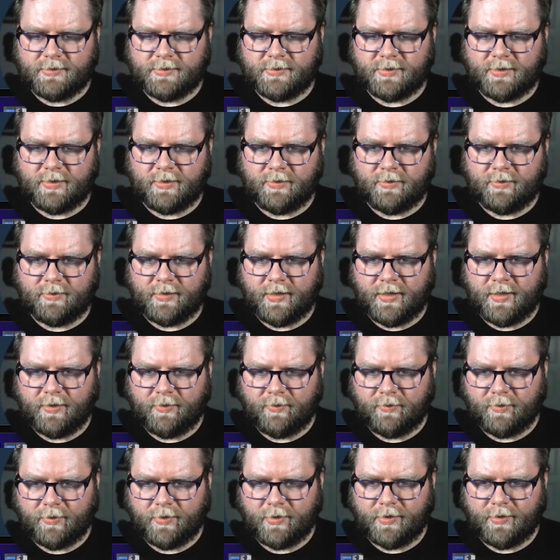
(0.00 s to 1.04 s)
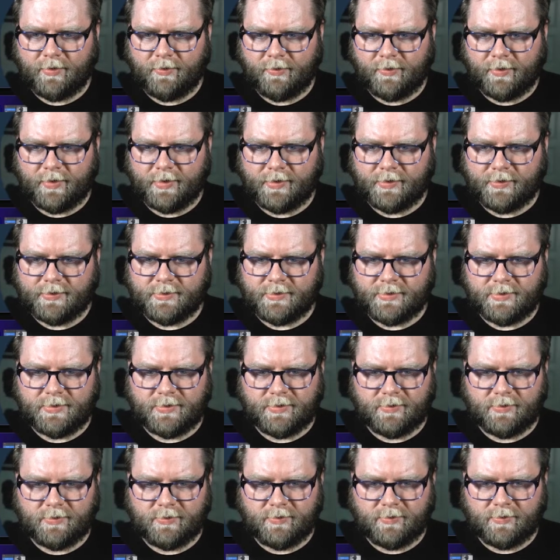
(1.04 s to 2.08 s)
So now we're going
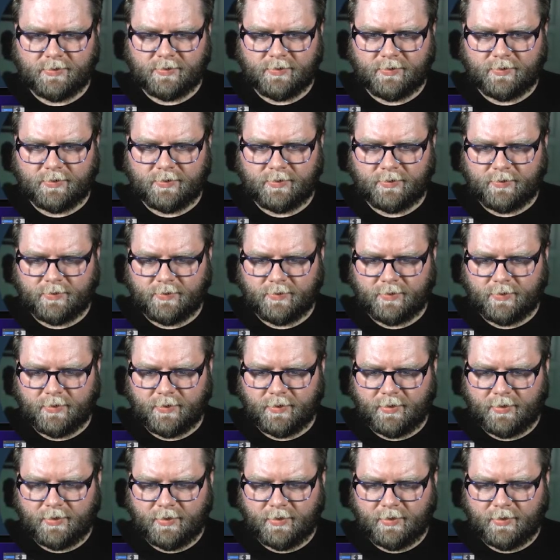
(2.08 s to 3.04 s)
to